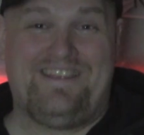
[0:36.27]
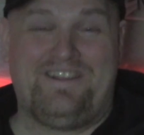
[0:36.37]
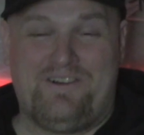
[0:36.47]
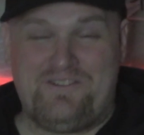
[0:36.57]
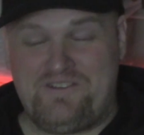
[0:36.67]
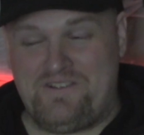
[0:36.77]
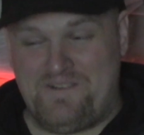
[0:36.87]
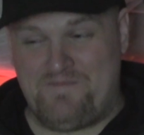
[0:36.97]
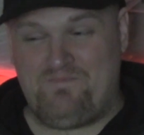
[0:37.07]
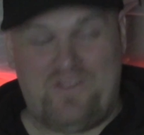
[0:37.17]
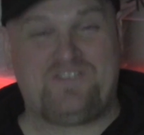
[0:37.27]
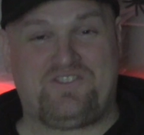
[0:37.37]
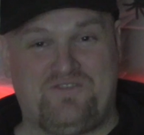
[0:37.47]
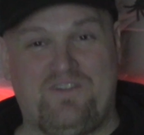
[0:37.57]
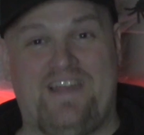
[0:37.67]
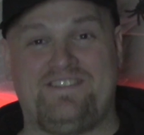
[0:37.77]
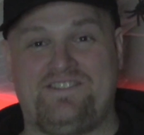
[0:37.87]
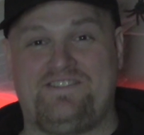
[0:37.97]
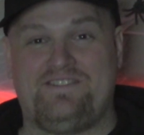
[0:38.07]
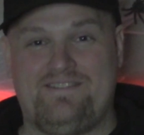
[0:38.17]
You know, it's a
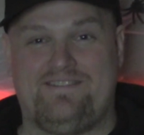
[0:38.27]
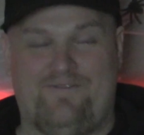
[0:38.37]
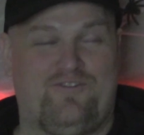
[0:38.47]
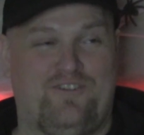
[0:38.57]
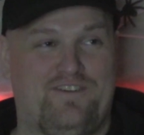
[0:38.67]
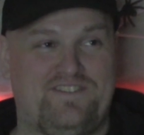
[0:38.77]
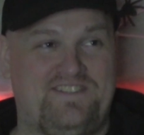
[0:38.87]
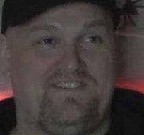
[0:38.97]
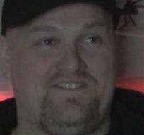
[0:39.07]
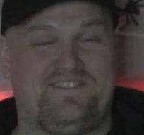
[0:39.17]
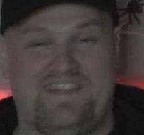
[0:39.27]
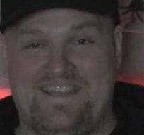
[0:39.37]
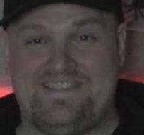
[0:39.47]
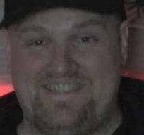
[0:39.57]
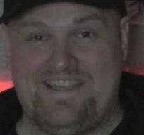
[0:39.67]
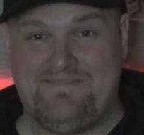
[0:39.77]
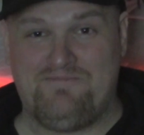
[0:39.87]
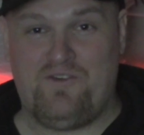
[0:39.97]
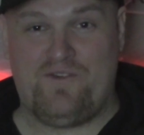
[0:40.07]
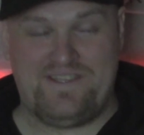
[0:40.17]
stretch for a series that has 10
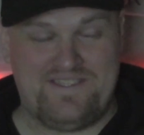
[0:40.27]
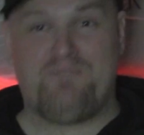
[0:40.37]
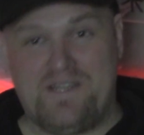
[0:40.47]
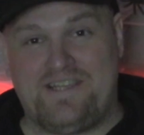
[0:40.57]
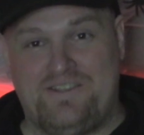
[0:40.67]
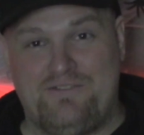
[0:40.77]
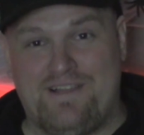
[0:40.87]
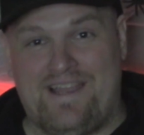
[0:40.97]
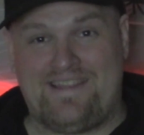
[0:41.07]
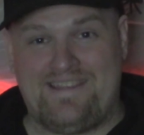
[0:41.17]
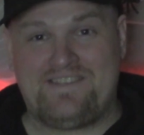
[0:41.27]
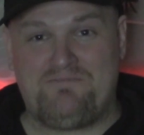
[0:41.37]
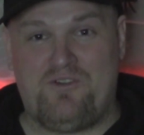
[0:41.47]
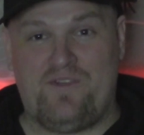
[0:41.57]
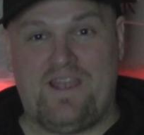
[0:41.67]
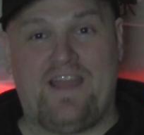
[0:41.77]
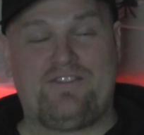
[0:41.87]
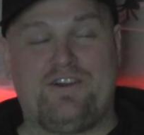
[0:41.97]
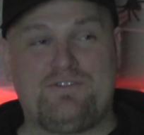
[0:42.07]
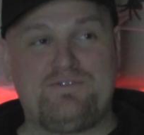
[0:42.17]
movies, but I do like this movie. I
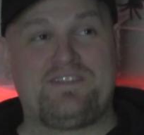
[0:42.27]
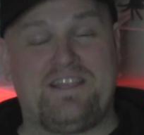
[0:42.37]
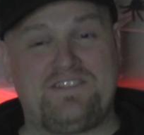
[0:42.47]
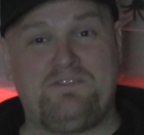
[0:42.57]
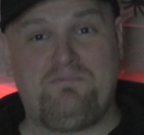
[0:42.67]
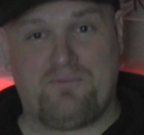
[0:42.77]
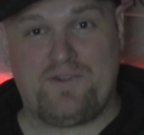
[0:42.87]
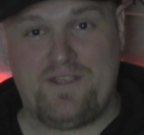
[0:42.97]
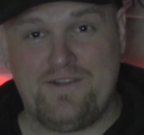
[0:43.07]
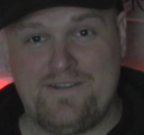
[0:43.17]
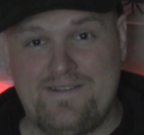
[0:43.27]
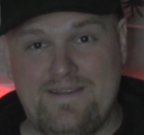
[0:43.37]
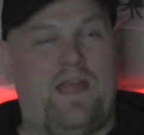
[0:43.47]
thought it was actually pretty good.